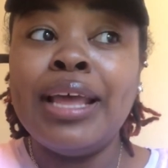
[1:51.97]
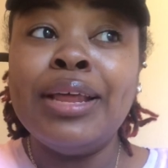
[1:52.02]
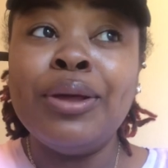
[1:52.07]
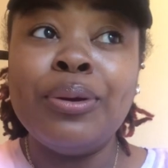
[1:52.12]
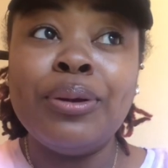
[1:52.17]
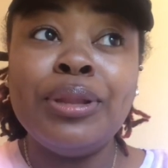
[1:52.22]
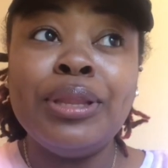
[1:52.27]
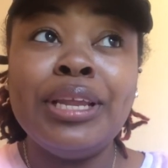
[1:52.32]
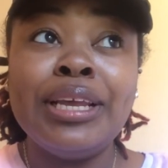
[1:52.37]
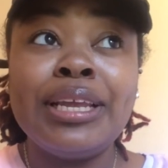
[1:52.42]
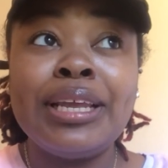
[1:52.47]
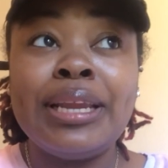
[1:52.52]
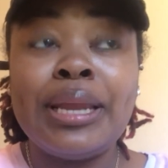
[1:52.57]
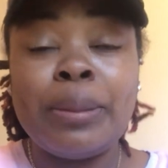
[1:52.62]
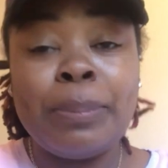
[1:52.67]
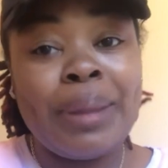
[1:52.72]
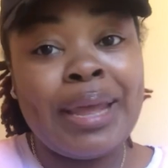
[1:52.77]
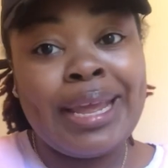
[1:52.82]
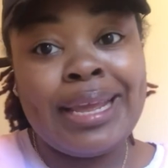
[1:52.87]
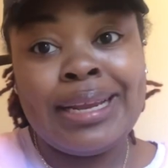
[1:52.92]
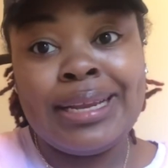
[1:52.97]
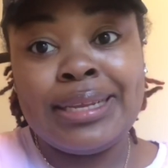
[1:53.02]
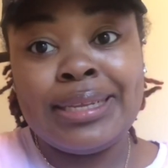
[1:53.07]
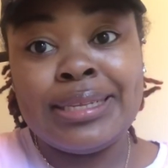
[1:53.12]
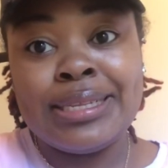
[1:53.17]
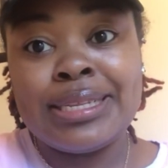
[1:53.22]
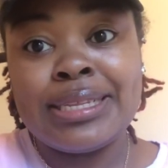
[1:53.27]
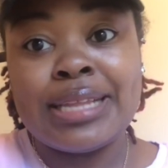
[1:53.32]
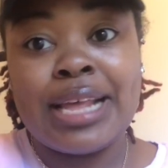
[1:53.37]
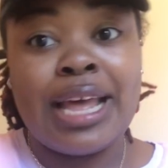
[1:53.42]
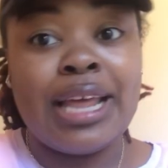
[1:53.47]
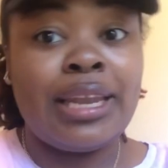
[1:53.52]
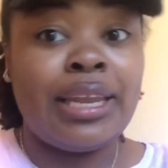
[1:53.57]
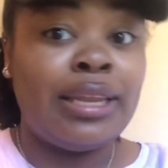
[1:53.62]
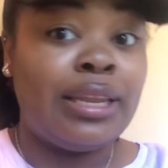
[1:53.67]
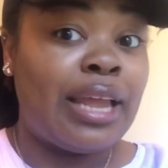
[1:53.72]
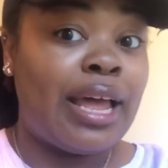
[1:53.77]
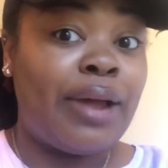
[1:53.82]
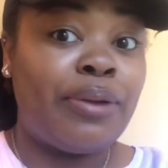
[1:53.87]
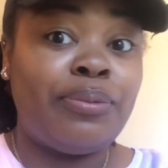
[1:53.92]
looking at paintings.
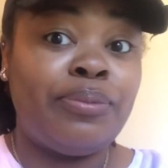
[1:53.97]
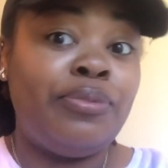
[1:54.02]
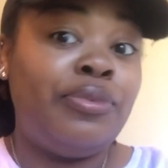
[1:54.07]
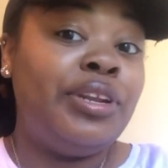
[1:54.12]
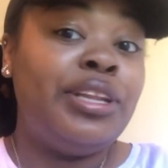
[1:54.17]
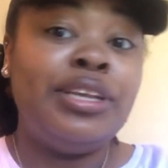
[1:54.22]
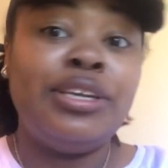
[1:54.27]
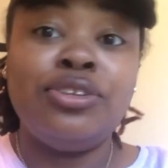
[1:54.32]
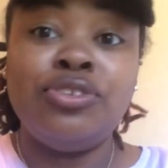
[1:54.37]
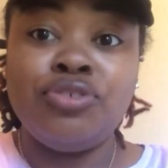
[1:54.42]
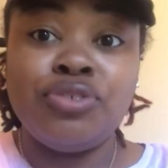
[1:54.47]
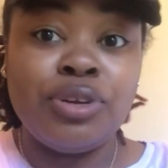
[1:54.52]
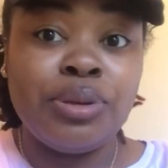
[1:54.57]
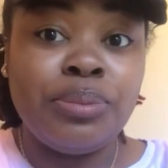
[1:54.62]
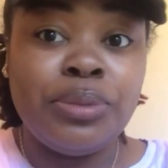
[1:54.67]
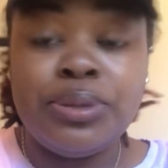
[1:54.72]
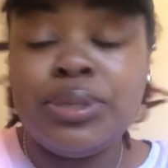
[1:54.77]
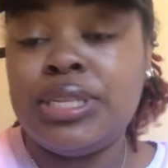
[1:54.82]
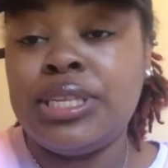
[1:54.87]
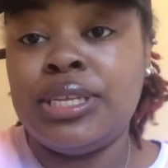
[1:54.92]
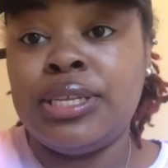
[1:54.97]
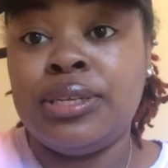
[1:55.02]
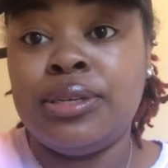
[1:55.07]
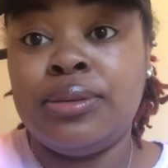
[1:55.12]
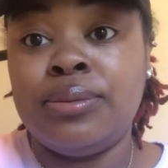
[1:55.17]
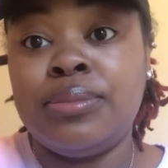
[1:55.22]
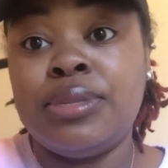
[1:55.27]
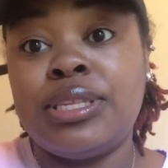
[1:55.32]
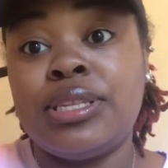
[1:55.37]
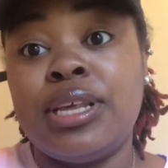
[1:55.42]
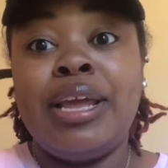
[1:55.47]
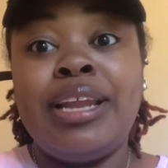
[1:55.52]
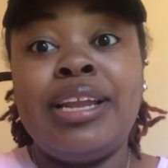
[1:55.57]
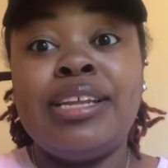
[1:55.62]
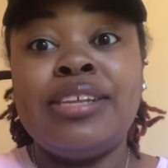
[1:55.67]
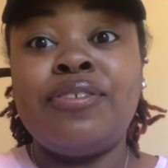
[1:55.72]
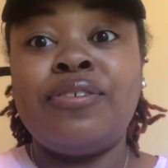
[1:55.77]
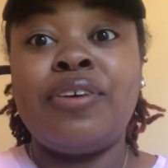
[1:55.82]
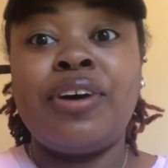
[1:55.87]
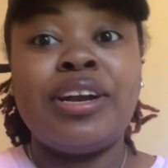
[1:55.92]
I really enjoy museums. And
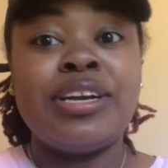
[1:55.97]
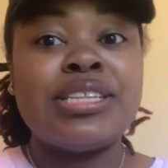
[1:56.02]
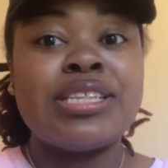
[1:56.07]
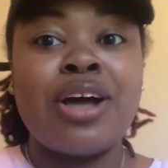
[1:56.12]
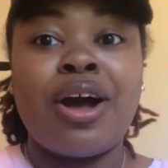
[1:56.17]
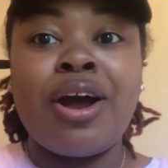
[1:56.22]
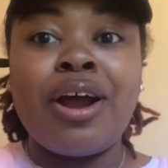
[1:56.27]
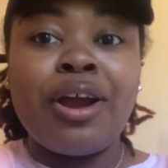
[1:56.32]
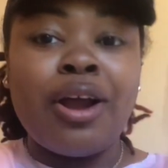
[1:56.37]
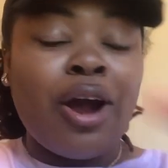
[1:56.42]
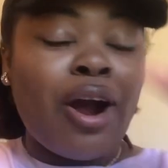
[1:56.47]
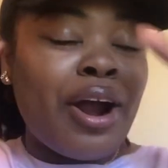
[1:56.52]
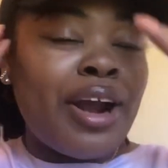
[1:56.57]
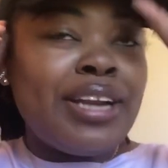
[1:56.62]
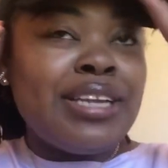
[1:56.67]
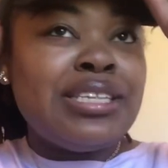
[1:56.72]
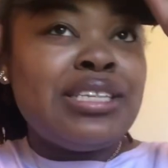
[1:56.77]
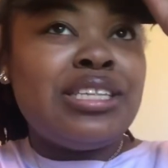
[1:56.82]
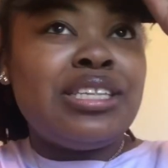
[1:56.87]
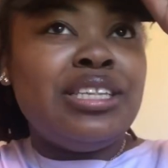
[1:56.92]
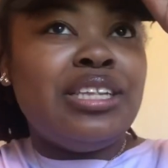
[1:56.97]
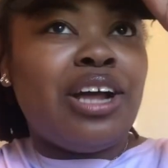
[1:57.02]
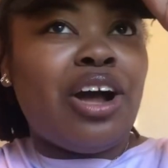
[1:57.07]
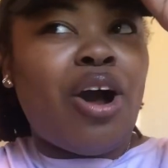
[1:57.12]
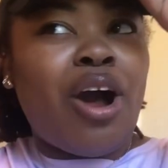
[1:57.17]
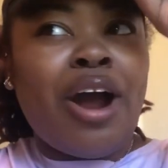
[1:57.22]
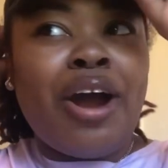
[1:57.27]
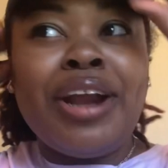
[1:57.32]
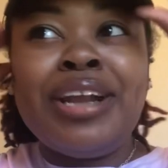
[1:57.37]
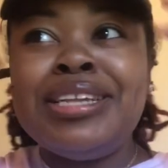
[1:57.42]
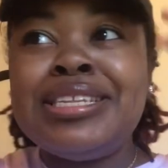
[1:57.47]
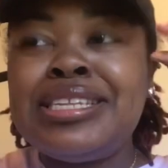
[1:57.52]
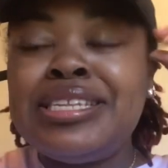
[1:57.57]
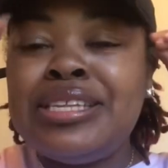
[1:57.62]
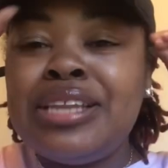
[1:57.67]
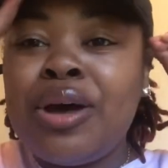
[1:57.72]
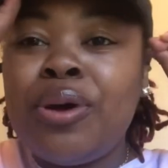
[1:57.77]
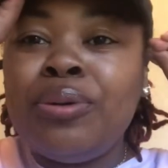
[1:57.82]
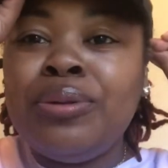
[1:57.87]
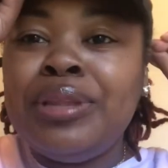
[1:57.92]
as far as art is
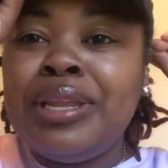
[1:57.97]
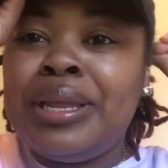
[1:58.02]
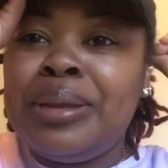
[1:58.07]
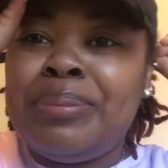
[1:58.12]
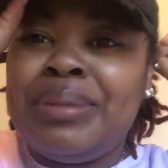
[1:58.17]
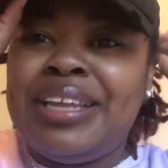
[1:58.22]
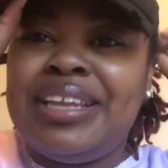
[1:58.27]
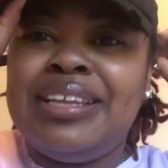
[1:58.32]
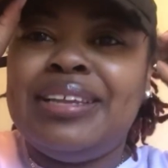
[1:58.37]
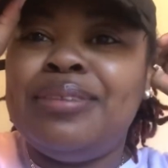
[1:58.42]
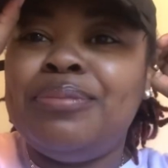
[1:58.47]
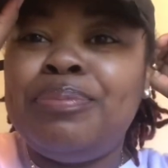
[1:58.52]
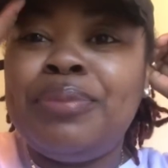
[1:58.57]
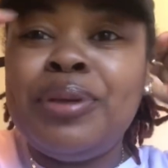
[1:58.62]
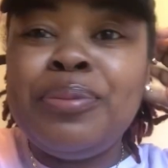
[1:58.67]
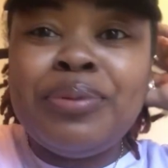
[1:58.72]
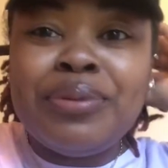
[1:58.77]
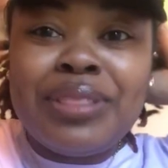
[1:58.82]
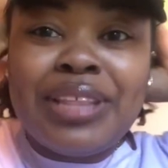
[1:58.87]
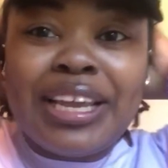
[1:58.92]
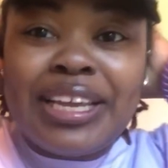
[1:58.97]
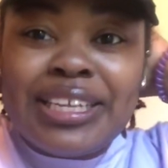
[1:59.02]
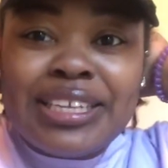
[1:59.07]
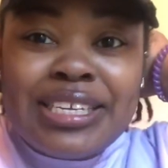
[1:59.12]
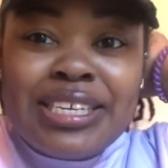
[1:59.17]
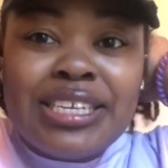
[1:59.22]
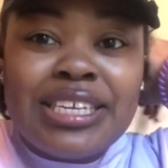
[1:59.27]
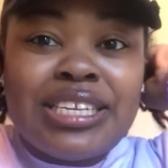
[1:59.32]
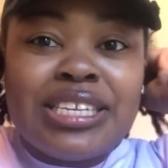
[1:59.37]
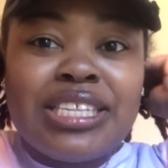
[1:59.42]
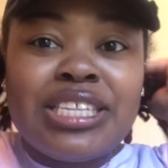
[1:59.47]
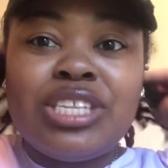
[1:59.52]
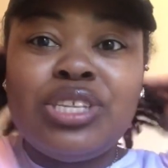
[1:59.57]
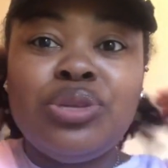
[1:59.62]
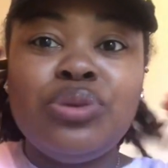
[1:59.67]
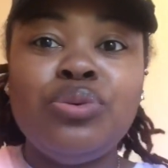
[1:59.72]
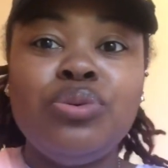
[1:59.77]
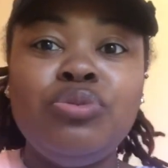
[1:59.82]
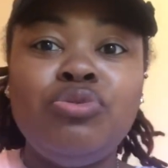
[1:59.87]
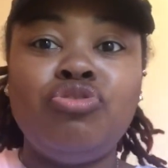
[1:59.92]
no limit. People think it's just
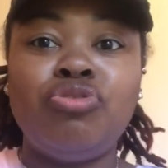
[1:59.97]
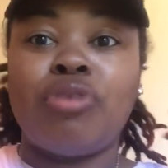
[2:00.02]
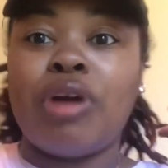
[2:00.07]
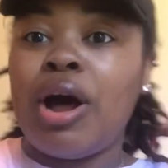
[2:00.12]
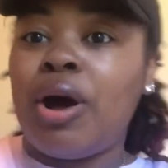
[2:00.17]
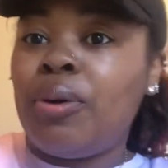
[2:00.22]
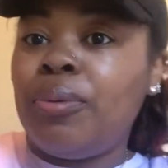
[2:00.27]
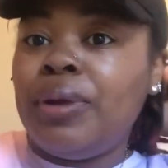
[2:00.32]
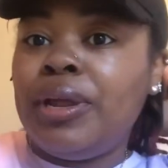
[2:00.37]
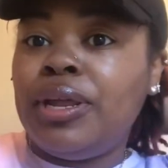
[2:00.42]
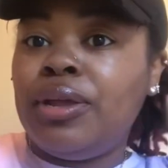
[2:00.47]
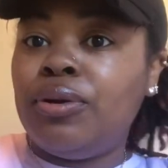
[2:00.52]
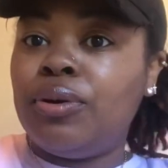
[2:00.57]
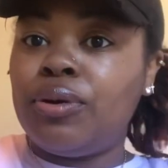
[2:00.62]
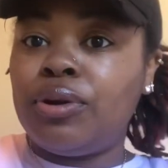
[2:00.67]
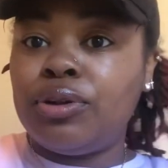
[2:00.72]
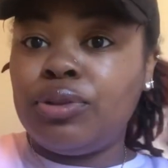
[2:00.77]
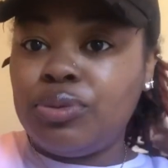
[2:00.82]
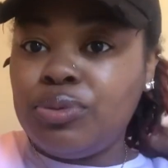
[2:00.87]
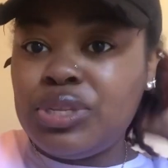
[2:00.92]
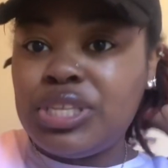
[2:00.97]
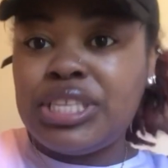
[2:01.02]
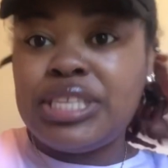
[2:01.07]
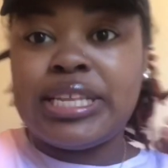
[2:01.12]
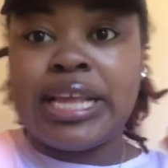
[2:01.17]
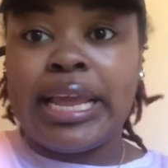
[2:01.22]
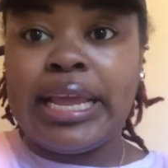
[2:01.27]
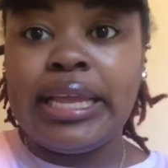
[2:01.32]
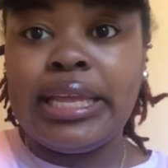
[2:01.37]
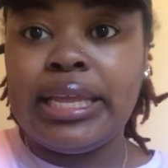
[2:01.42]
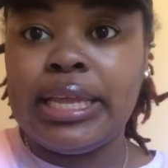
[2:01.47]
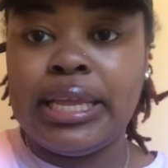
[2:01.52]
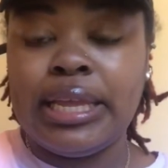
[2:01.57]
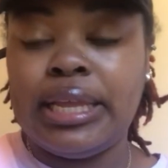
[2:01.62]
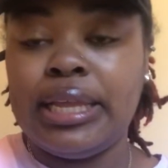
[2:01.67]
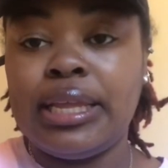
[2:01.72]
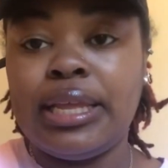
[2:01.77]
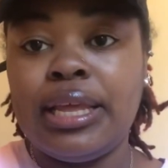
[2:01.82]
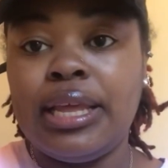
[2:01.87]
you drawing or you singing